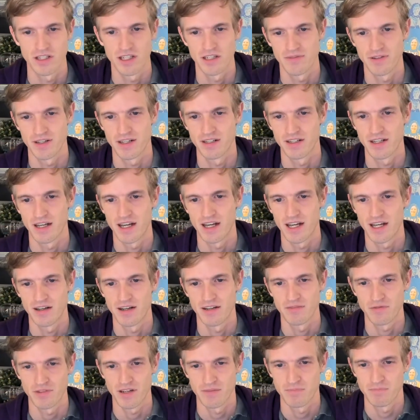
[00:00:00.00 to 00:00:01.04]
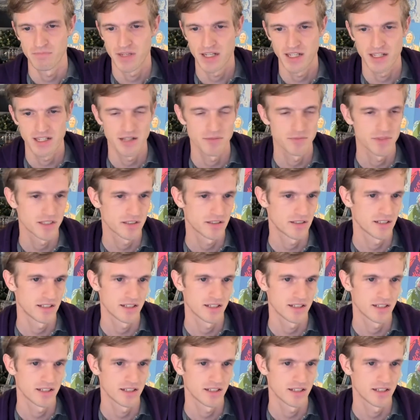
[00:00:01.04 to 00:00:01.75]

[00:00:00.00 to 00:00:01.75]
even uh, mini dumps.